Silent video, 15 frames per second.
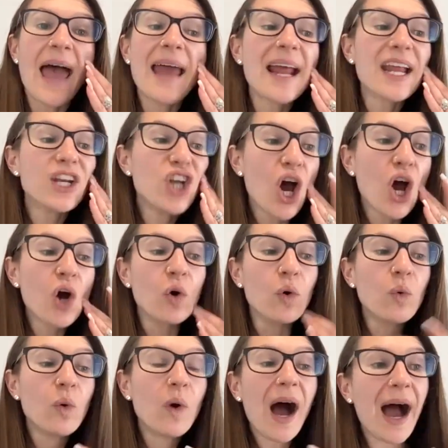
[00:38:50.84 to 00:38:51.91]
And I
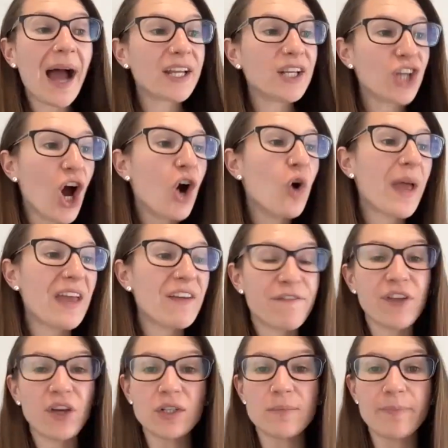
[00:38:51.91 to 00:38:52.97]
know
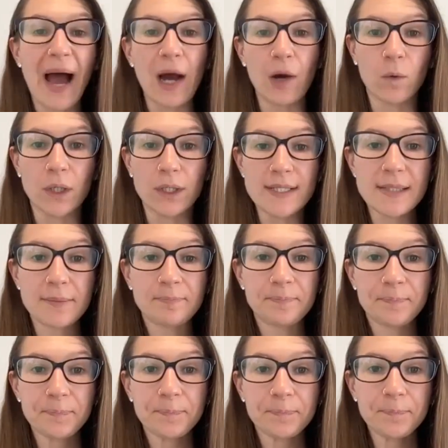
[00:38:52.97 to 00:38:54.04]
it feels backwards
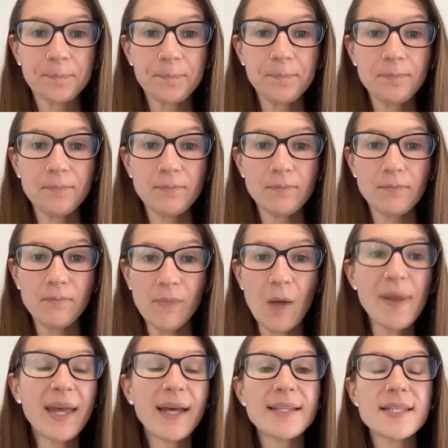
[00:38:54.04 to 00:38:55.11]

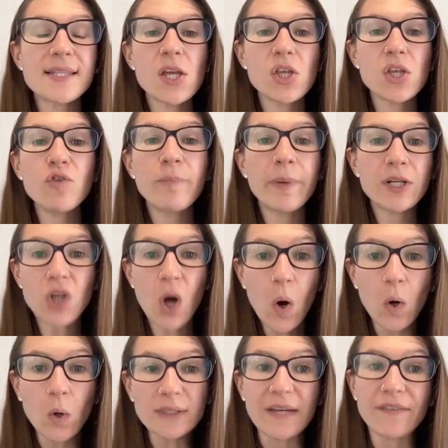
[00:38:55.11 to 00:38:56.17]
because you've been
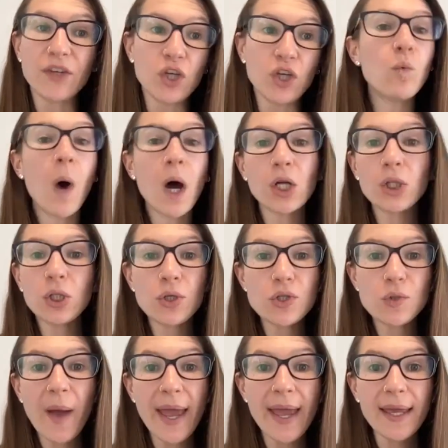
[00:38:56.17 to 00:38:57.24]
told if you want to
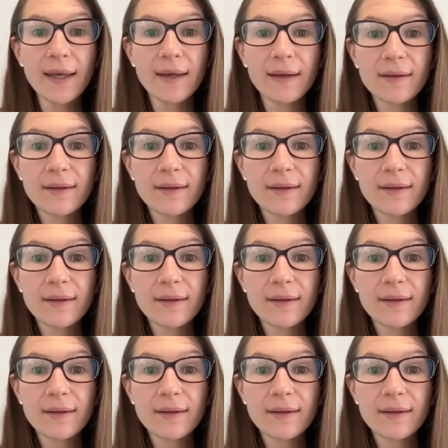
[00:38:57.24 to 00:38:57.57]
lose weight,